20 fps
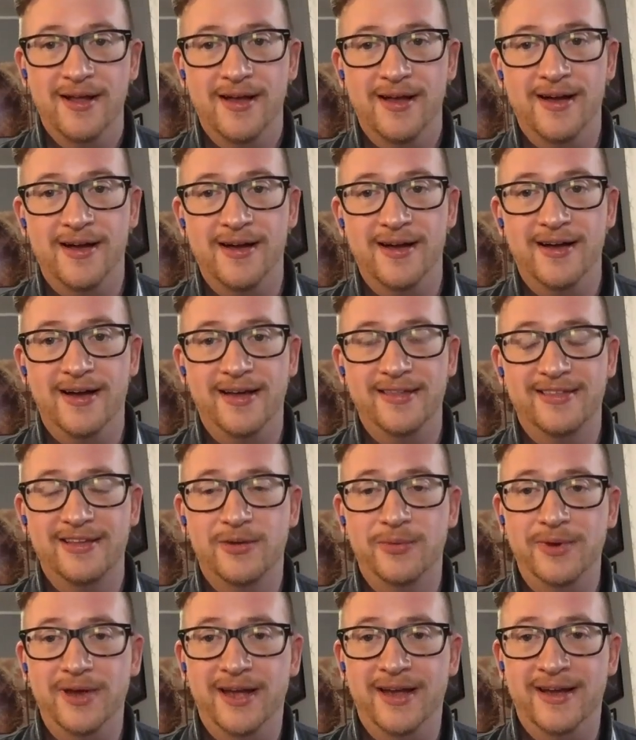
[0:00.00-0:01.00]
I
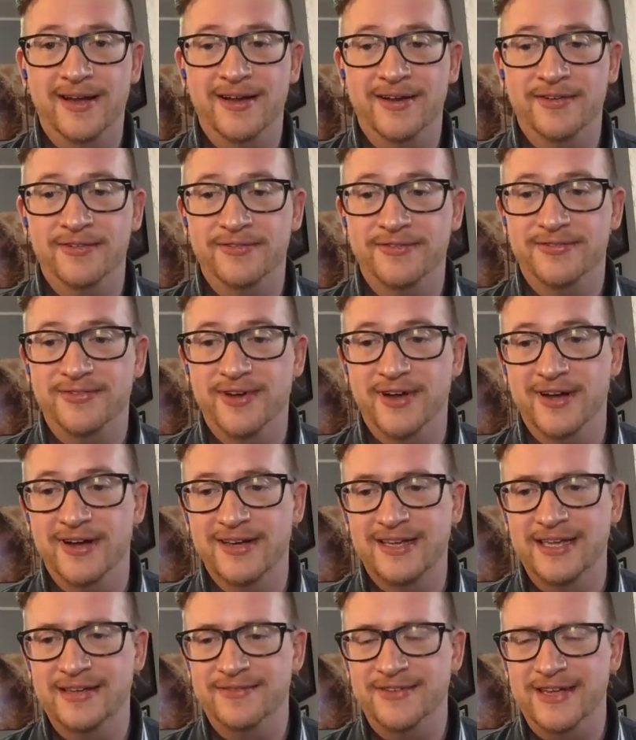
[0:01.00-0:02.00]
think we have
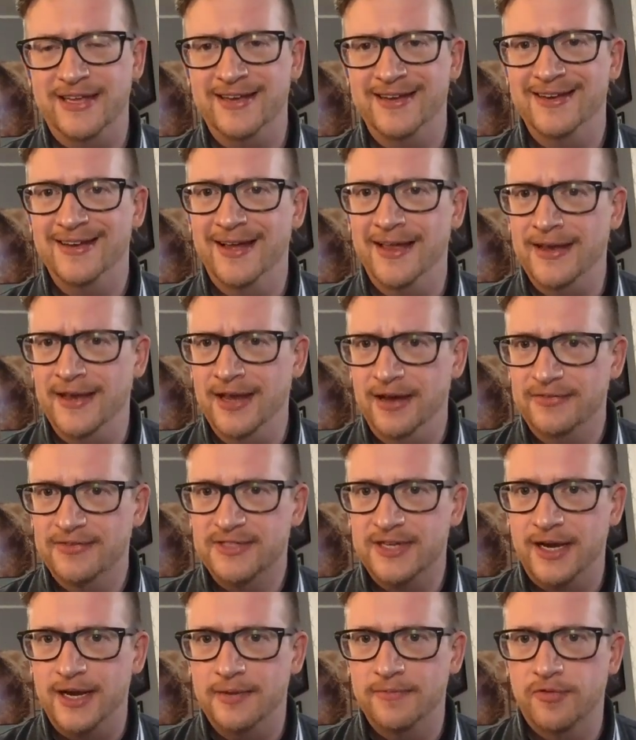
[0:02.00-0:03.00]
given enough
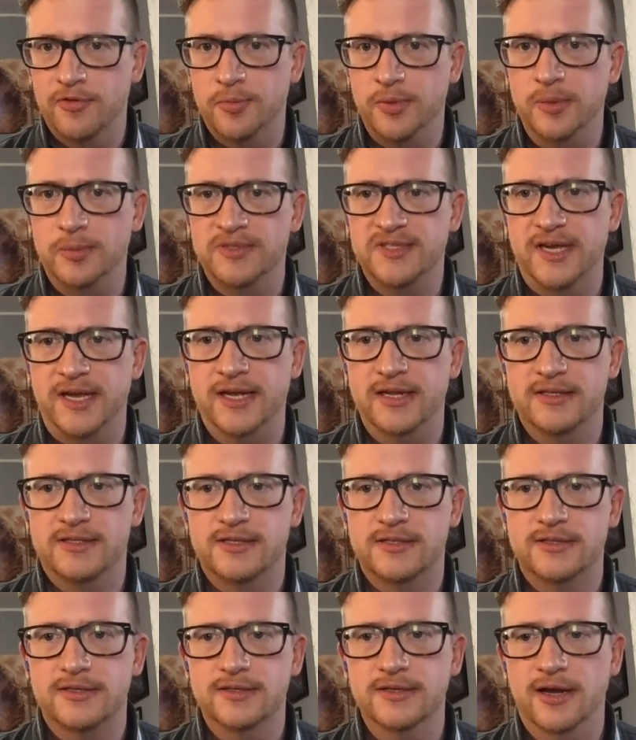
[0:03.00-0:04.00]
time for people to
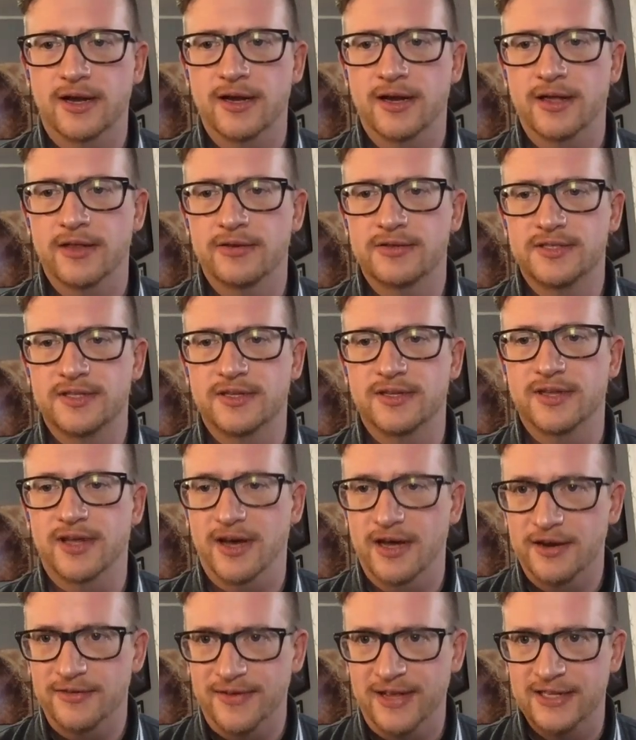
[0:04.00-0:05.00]
answer. There's a
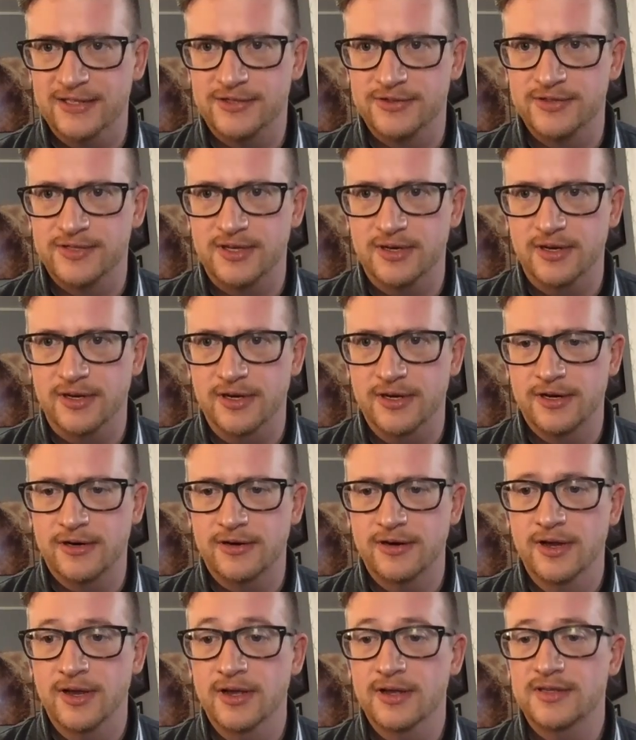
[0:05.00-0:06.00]
lot of answers in
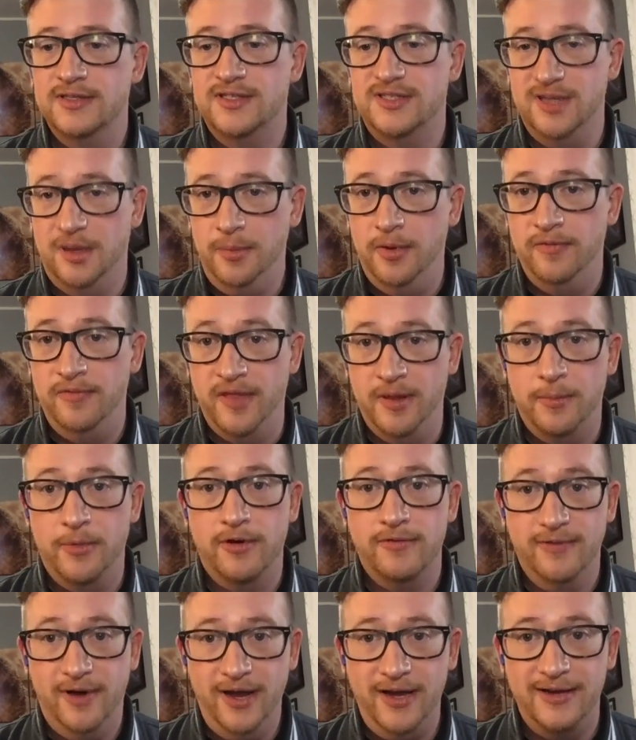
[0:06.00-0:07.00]
here. Some of them
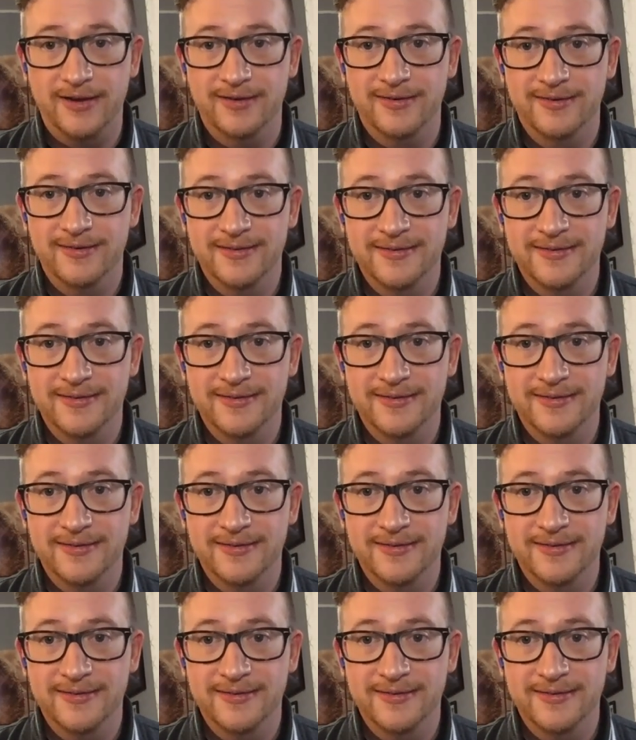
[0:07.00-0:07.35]
are right.